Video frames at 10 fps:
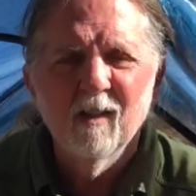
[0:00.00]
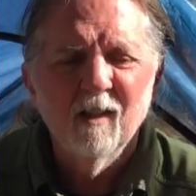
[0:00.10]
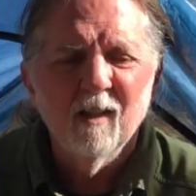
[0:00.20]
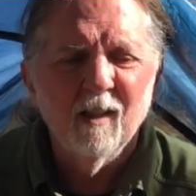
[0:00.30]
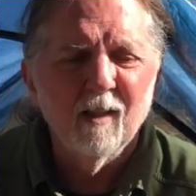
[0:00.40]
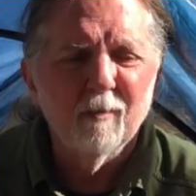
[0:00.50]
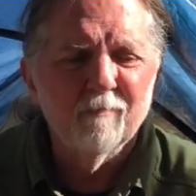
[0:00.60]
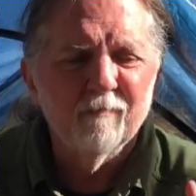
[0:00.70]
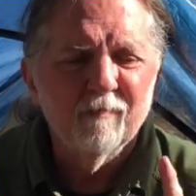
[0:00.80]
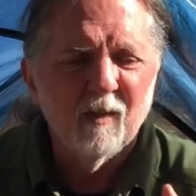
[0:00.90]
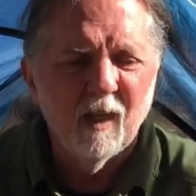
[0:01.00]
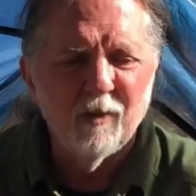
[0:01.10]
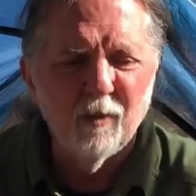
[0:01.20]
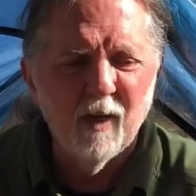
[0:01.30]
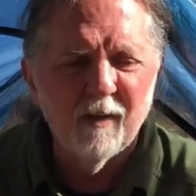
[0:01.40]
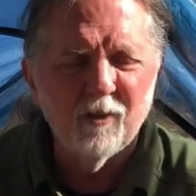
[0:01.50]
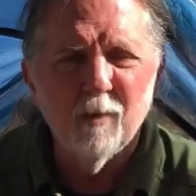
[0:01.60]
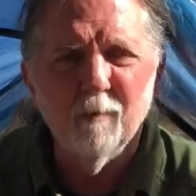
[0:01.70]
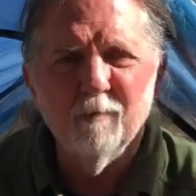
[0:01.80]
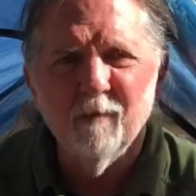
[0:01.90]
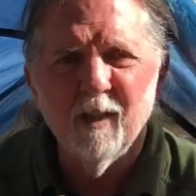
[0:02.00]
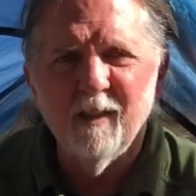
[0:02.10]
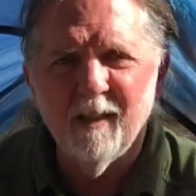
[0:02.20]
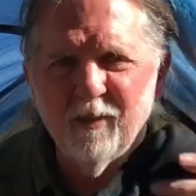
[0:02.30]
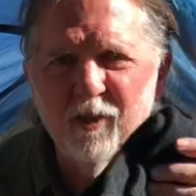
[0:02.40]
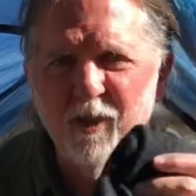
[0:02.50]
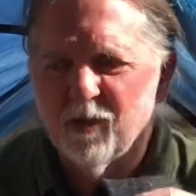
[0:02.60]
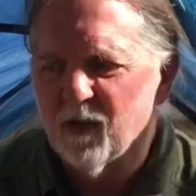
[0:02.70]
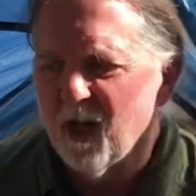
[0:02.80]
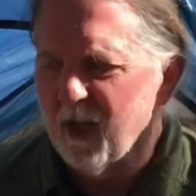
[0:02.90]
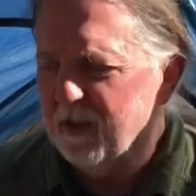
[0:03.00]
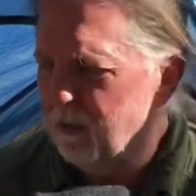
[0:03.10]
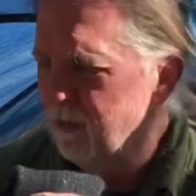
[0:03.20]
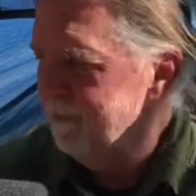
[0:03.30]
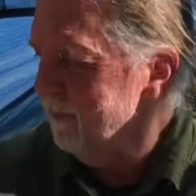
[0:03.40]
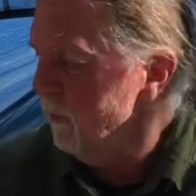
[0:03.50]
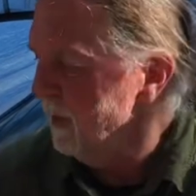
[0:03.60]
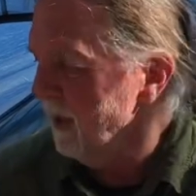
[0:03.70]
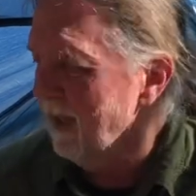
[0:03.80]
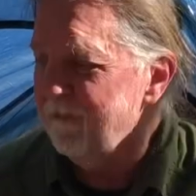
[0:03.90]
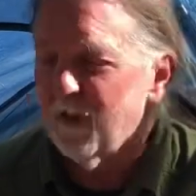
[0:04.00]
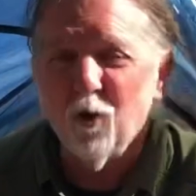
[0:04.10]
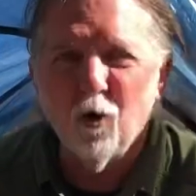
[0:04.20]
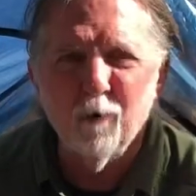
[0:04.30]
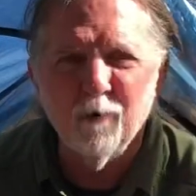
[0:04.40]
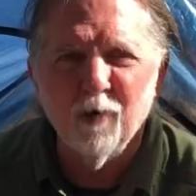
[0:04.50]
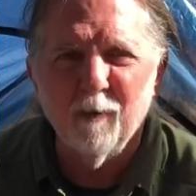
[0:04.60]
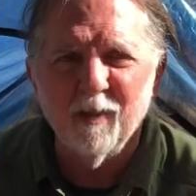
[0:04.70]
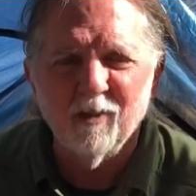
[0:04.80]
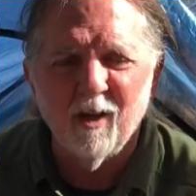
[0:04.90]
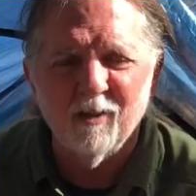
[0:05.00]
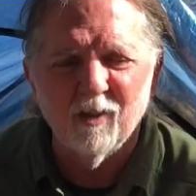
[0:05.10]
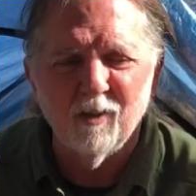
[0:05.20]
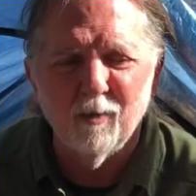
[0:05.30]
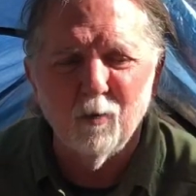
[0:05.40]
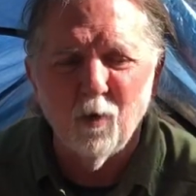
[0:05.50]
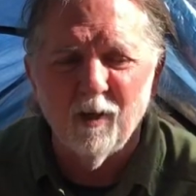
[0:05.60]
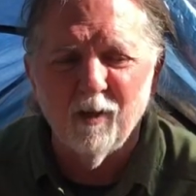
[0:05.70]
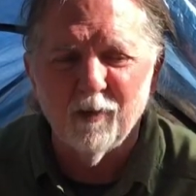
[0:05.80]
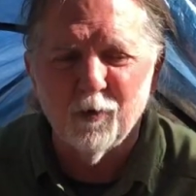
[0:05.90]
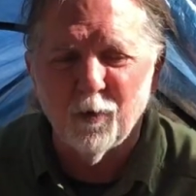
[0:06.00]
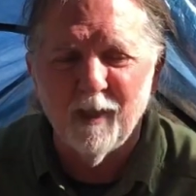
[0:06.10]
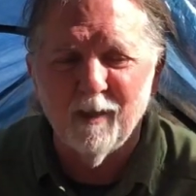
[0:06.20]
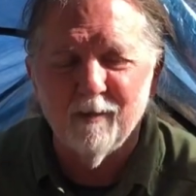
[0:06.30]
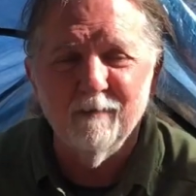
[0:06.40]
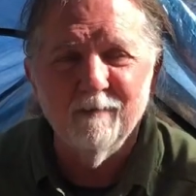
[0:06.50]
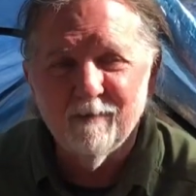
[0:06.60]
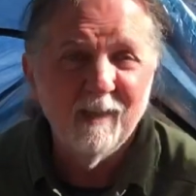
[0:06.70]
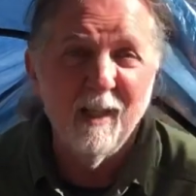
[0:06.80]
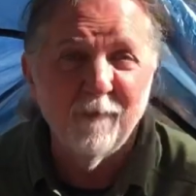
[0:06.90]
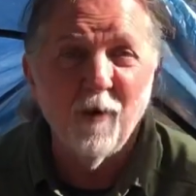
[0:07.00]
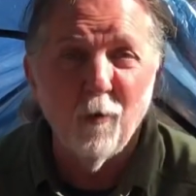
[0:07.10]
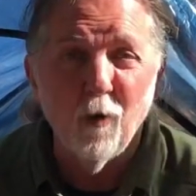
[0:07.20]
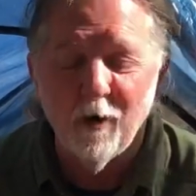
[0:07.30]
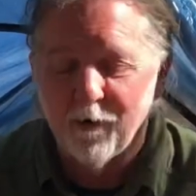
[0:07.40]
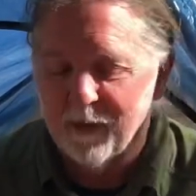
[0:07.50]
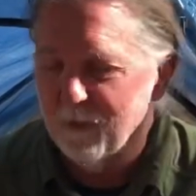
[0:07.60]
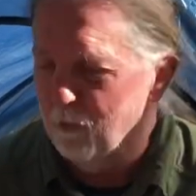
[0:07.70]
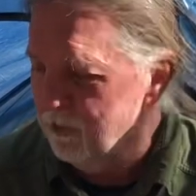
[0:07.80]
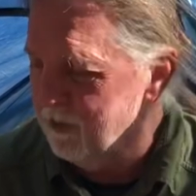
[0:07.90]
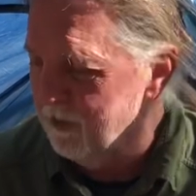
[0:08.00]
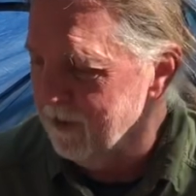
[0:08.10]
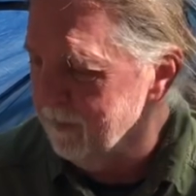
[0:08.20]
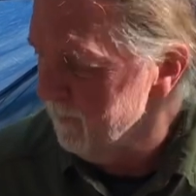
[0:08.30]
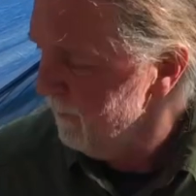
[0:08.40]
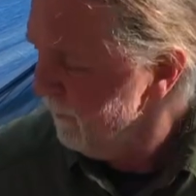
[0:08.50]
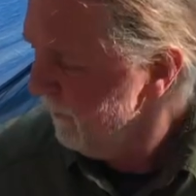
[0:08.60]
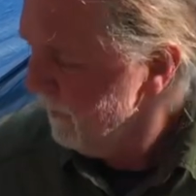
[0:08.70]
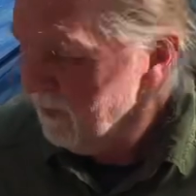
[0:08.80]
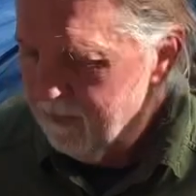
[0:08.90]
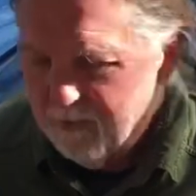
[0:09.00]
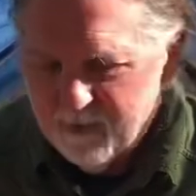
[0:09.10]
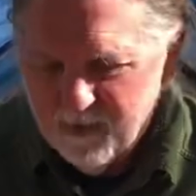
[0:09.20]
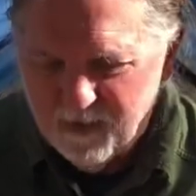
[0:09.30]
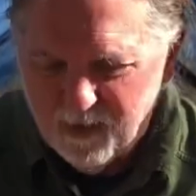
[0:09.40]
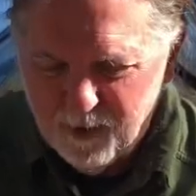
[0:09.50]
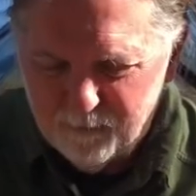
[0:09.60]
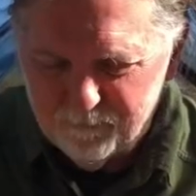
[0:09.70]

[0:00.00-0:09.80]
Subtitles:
I do have some Ninja socks, which I left at home. They're my socks that I'll wear on trail, if I wear any, we'll see. I